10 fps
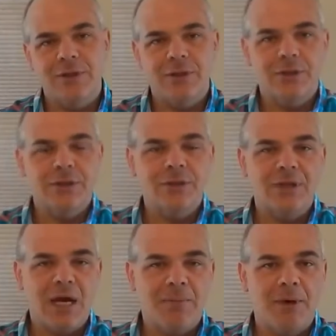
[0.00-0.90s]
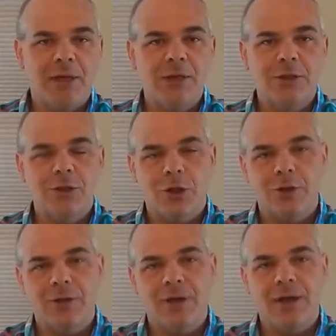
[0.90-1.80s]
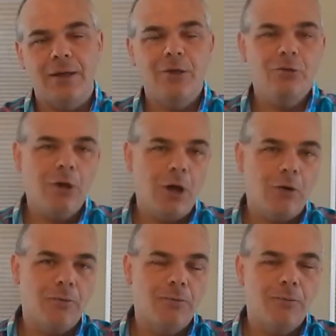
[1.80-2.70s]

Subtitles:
such as Cabernet, Chardonnay, no.